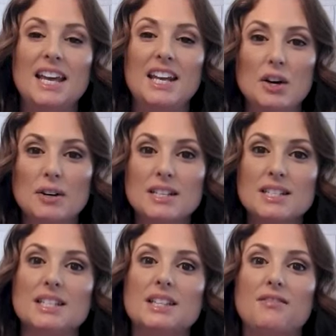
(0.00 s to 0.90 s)
He noticed
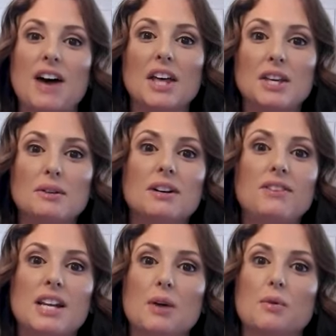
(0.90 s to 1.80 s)
that the value of
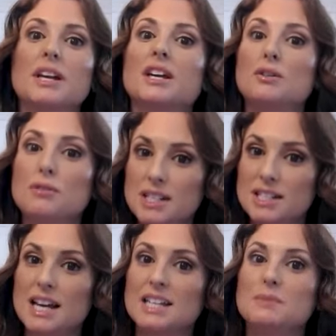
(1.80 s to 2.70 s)
a network increased
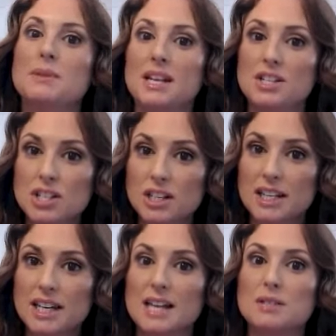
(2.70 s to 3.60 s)

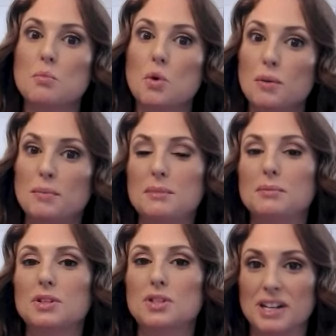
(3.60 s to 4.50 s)
exponentially as more
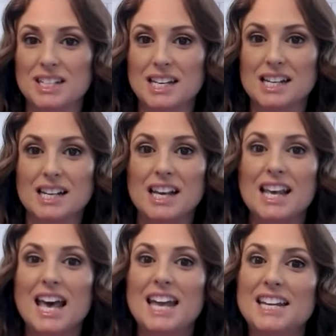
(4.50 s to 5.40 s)
people joined it,
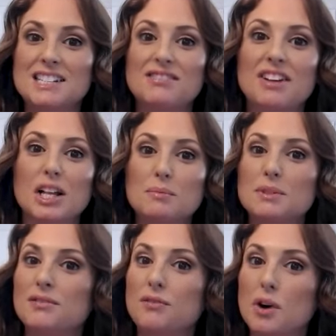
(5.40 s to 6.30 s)
and he developed
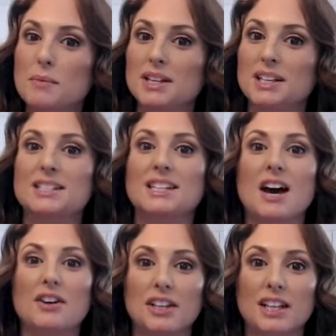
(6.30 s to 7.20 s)
a formula to
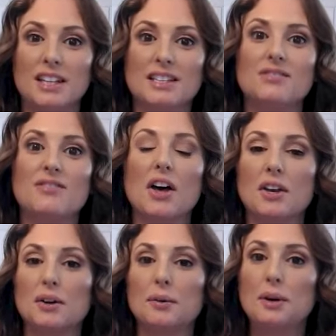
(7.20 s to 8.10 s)
calculate this
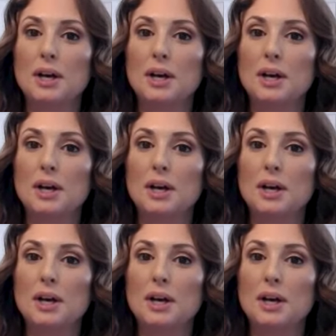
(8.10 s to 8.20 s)
value.